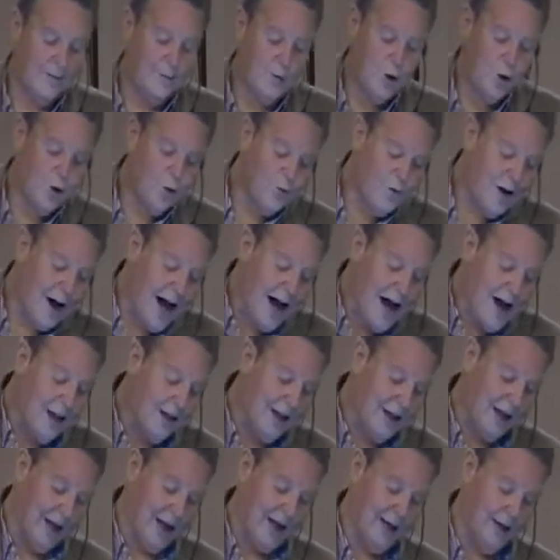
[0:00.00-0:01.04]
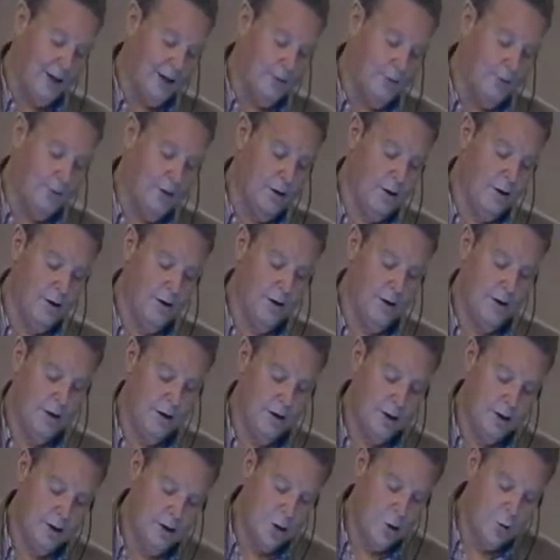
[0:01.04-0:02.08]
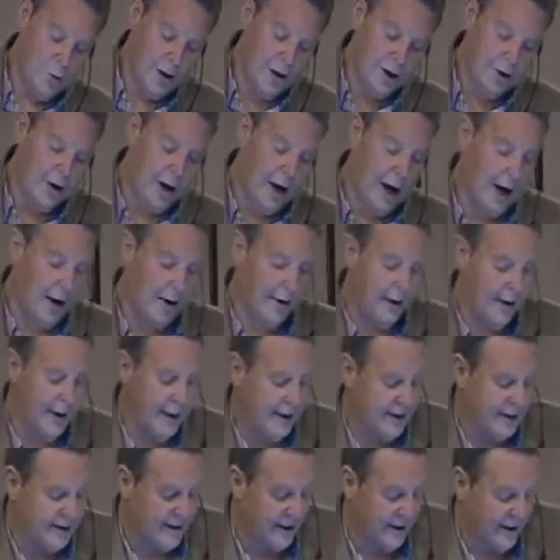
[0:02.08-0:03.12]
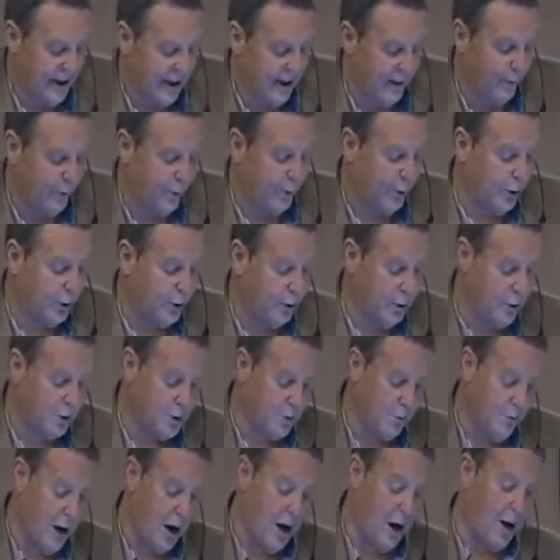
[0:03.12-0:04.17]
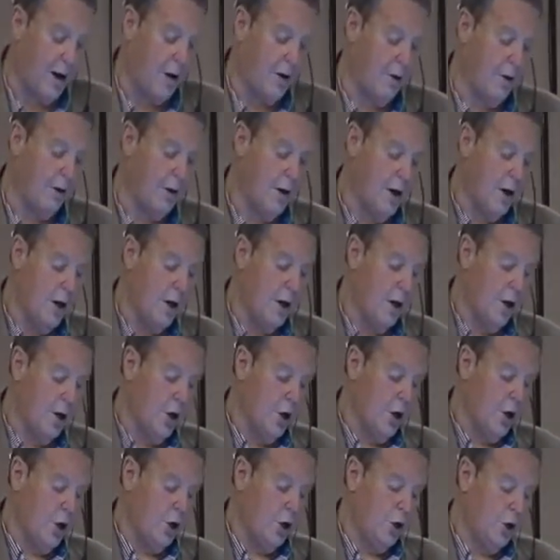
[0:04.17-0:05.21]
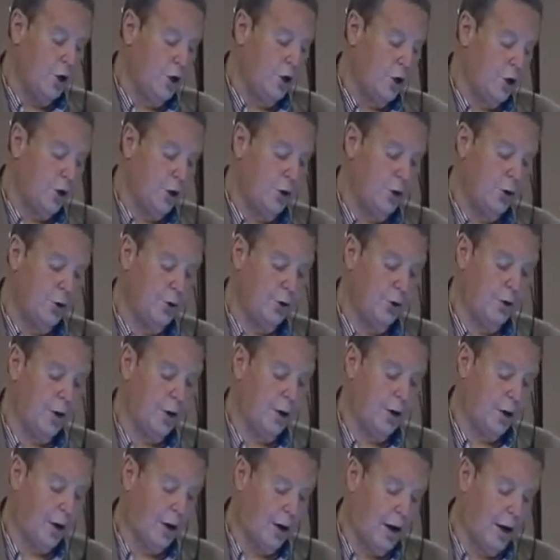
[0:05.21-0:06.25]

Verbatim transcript: And if you violate them, no matter how insignificant or small, you